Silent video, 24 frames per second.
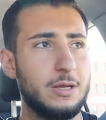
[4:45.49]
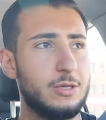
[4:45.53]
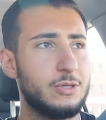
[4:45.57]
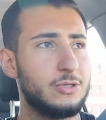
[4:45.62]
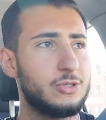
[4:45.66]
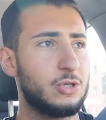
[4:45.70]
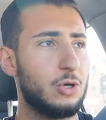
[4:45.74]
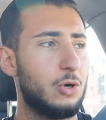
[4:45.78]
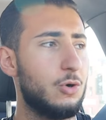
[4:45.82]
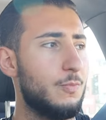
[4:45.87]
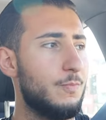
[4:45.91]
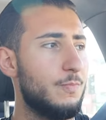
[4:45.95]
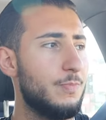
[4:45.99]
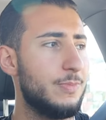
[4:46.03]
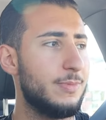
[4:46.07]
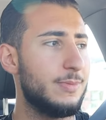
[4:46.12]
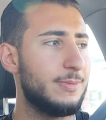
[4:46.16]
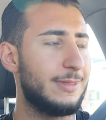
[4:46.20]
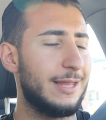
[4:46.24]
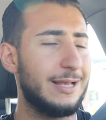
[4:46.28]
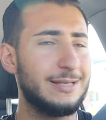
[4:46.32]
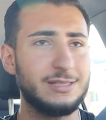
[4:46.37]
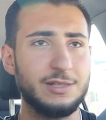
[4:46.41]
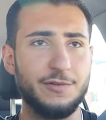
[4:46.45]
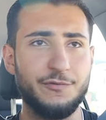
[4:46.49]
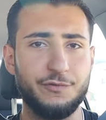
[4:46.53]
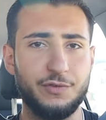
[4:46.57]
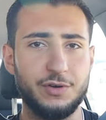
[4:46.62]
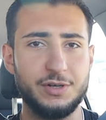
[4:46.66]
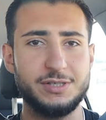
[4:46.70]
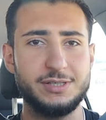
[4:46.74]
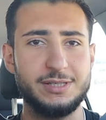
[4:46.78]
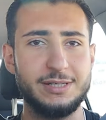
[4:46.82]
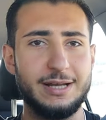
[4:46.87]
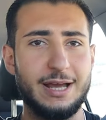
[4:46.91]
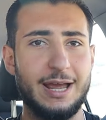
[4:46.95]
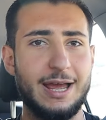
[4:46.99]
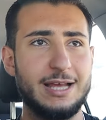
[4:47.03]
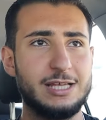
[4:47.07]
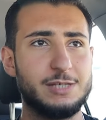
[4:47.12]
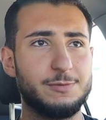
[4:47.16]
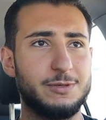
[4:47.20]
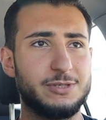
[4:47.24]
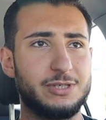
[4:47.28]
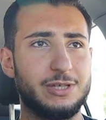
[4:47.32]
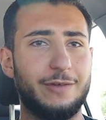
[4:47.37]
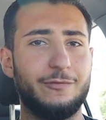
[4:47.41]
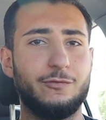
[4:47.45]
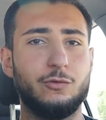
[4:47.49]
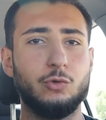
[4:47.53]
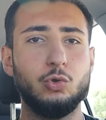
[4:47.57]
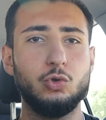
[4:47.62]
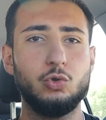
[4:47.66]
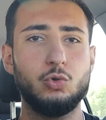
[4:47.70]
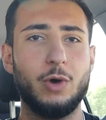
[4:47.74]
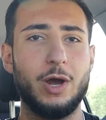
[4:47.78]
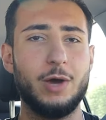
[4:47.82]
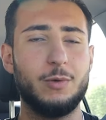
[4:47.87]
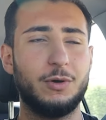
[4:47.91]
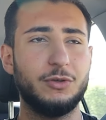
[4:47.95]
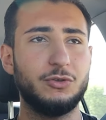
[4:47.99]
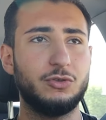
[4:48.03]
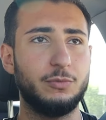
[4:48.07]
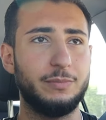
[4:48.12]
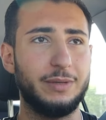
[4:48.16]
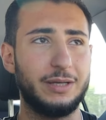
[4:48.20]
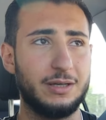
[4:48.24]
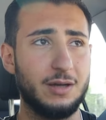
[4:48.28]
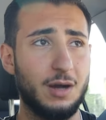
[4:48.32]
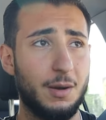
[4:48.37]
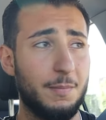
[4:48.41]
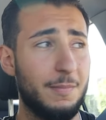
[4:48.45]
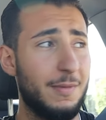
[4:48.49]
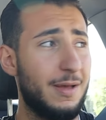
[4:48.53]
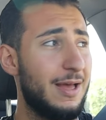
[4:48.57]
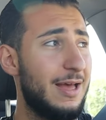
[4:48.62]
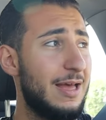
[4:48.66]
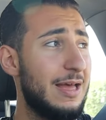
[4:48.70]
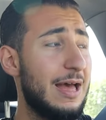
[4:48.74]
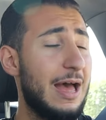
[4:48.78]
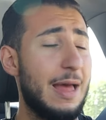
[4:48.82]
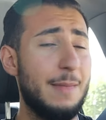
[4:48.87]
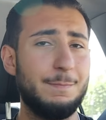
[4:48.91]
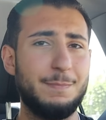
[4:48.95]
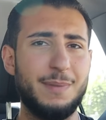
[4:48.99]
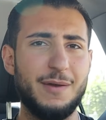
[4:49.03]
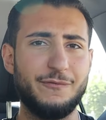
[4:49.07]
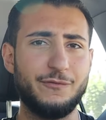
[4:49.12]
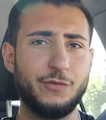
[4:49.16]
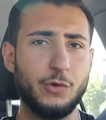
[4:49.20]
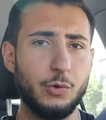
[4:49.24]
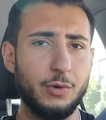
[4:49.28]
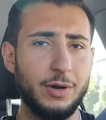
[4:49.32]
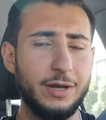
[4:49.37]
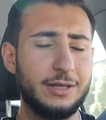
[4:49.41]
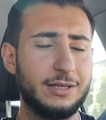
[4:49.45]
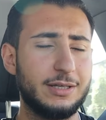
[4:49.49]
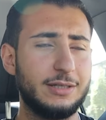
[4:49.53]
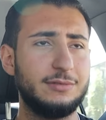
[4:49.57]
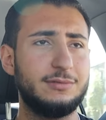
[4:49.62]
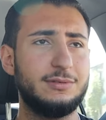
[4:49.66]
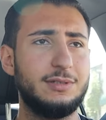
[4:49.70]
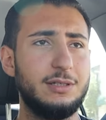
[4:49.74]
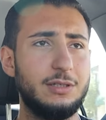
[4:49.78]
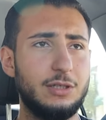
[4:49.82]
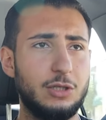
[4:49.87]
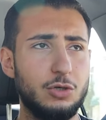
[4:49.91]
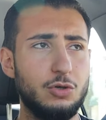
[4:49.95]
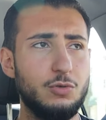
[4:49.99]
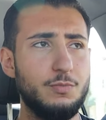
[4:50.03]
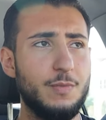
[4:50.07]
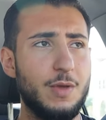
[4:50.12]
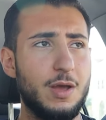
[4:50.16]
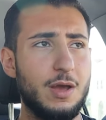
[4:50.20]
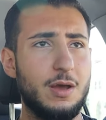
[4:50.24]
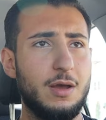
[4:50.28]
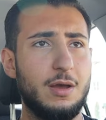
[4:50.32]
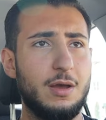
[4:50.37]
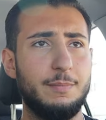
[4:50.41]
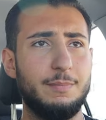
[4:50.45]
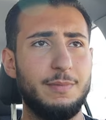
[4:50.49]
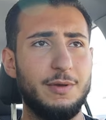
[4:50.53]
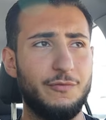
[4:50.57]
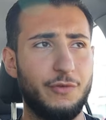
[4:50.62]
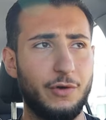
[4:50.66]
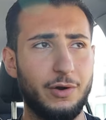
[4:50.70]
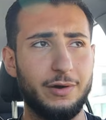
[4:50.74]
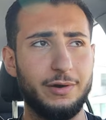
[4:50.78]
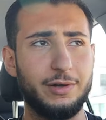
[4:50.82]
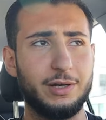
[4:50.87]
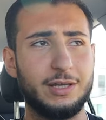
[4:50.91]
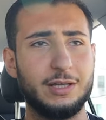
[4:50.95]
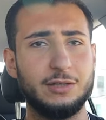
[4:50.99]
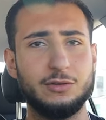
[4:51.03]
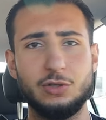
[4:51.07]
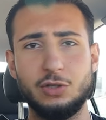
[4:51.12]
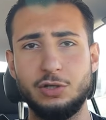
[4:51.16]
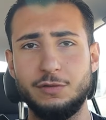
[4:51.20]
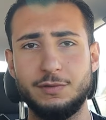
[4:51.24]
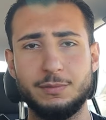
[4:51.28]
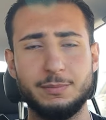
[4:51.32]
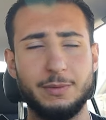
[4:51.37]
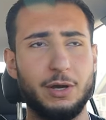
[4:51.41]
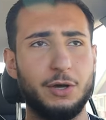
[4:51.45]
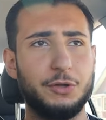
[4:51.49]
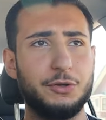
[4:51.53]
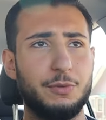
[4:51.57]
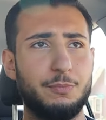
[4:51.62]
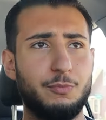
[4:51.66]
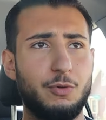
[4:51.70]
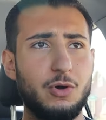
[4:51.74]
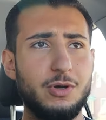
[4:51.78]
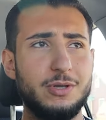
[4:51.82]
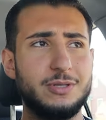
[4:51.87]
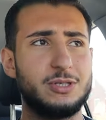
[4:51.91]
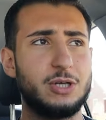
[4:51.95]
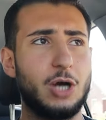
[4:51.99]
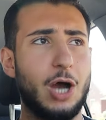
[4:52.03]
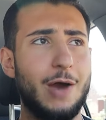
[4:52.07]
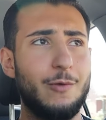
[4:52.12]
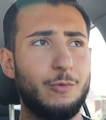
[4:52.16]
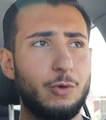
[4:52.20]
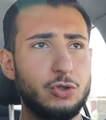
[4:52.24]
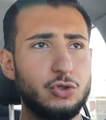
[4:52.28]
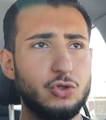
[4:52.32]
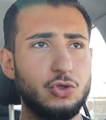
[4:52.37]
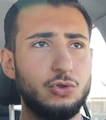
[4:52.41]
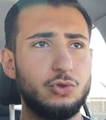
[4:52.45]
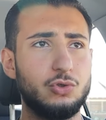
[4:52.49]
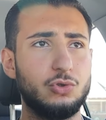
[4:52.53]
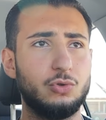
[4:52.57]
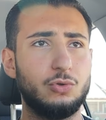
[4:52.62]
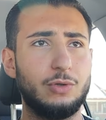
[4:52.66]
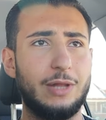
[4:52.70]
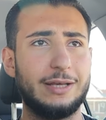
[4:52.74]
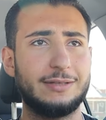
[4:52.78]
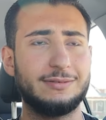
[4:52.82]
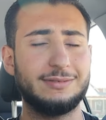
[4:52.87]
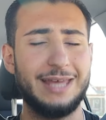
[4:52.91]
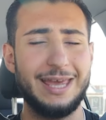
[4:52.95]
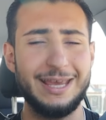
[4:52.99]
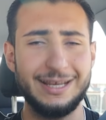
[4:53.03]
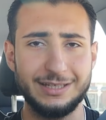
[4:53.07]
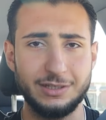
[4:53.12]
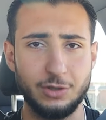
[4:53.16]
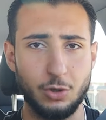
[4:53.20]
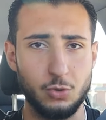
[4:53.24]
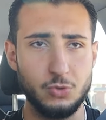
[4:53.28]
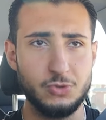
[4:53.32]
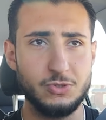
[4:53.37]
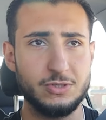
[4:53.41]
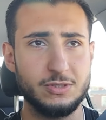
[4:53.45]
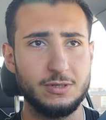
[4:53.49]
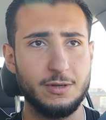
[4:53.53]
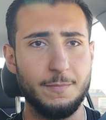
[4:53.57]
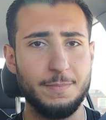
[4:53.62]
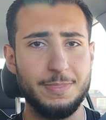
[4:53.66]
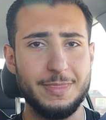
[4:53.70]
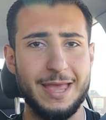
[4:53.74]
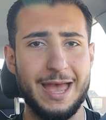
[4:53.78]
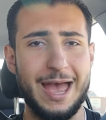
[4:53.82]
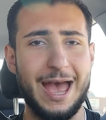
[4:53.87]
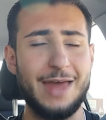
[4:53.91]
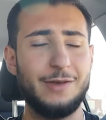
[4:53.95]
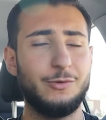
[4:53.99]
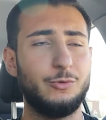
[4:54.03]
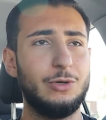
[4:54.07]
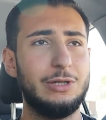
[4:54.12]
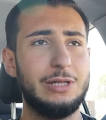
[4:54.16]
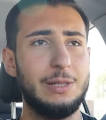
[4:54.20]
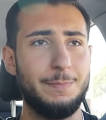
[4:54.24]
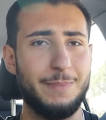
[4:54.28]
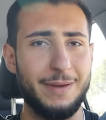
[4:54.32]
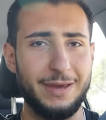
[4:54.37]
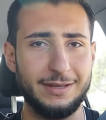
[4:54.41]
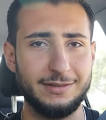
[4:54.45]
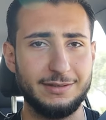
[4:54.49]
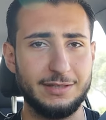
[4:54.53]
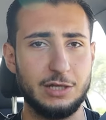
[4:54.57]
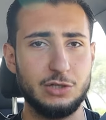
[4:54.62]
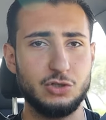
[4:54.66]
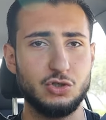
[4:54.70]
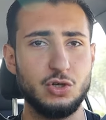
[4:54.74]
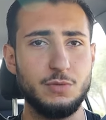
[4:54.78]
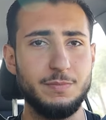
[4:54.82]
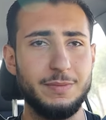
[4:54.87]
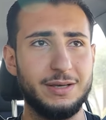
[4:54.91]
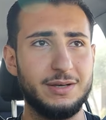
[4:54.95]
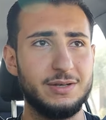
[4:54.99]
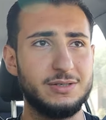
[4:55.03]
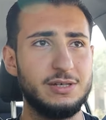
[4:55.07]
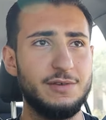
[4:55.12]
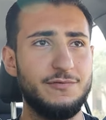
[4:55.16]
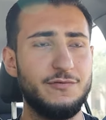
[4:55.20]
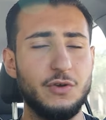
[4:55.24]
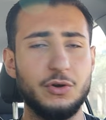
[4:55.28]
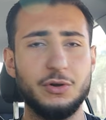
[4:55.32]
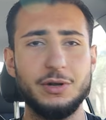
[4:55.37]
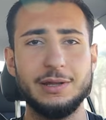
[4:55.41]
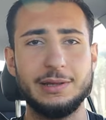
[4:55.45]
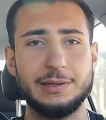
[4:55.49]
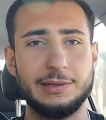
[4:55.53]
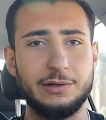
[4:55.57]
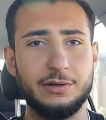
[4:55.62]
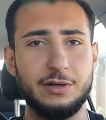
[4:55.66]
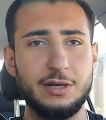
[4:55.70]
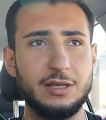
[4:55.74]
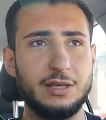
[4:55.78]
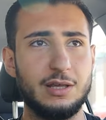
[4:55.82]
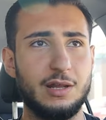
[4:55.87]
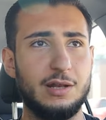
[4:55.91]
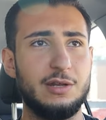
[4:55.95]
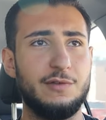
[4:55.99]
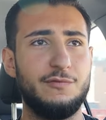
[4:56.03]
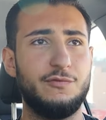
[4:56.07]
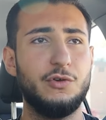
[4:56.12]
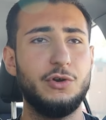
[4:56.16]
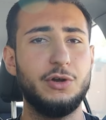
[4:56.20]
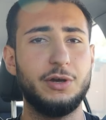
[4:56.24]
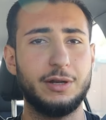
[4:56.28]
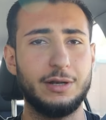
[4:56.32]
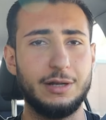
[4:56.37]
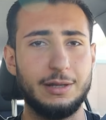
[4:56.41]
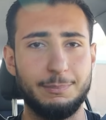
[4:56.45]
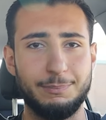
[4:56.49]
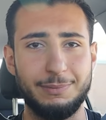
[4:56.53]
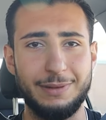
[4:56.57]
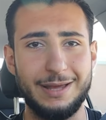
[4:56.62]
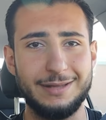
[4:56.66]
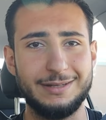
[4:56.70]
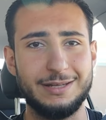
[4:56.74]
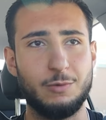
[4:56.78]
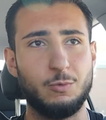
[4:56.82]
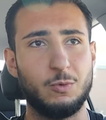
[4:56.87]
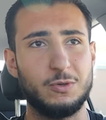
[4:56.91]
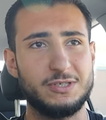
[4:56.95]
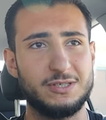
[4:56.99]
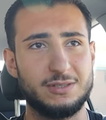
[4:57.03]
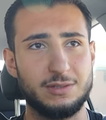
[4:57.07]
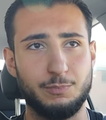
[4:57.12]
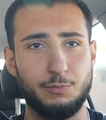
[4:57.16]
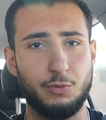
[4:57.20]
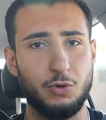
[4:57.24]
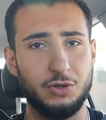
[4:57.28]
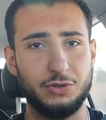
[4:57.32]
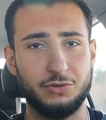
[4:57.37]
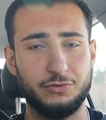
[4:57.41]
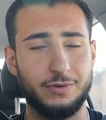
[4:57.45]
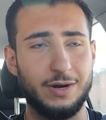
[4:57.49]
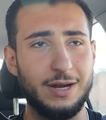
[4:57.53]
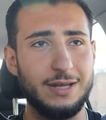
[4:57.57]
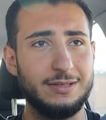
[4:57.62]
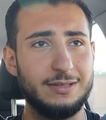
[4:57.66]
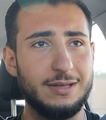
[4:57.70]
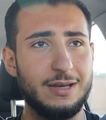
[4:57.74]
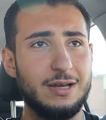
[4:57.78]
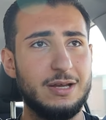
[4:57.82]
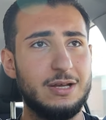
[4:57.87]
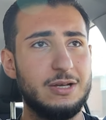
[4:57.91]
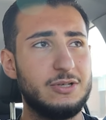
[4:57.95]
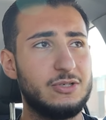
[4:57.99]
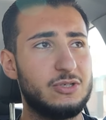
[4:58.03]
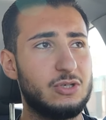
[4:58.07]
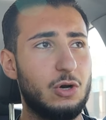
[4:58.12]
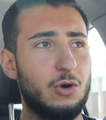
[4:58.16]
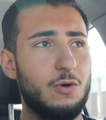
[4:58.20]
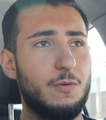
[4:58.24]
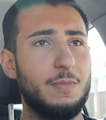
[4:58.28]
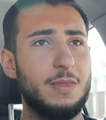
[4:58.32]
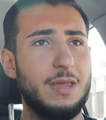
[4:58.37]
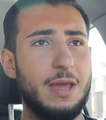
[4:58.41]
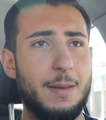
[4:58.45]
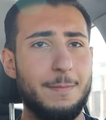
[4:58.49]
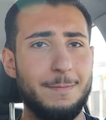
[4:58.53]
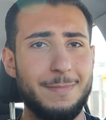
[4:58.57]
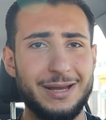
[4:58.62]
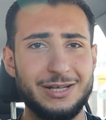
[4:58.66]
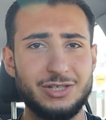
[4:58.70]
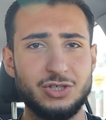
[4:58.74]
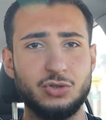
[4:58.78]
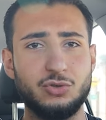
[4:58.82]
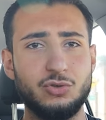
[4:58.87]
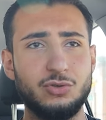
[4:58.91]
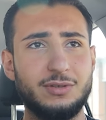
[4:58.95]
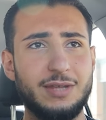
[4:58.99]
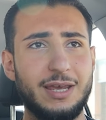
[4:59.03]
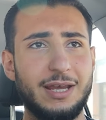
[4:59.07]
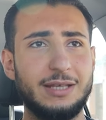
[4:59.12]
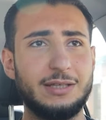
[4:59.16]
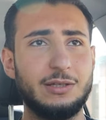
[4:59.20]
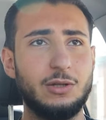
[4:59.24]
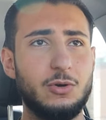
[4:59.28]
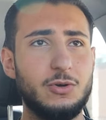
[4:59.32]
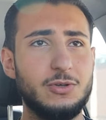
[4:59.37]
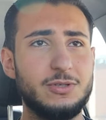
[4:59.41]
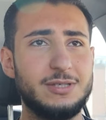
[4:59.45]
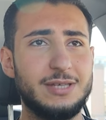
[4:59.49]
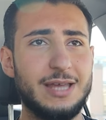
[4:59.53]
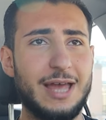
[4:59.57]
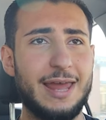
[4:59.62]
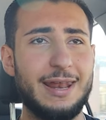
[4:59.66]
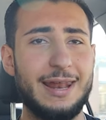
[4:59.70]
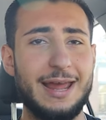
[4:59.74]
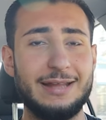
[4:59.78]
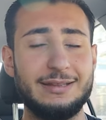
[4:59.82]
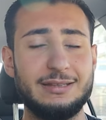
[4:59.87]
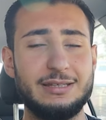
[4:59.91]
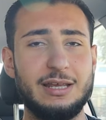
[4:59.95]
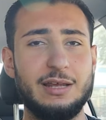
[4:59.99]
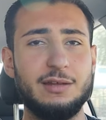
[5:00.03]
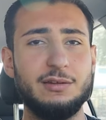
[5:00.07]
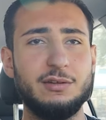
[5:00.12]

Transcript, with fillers: So that's the first thing I ask myself, who do I want to become? And before I continue, before I continue with my other points, I want you to like take notes and really pay attention, because if you're not learning and if you're not going to apply, then what's the point, right? So make sure to take notes, and at the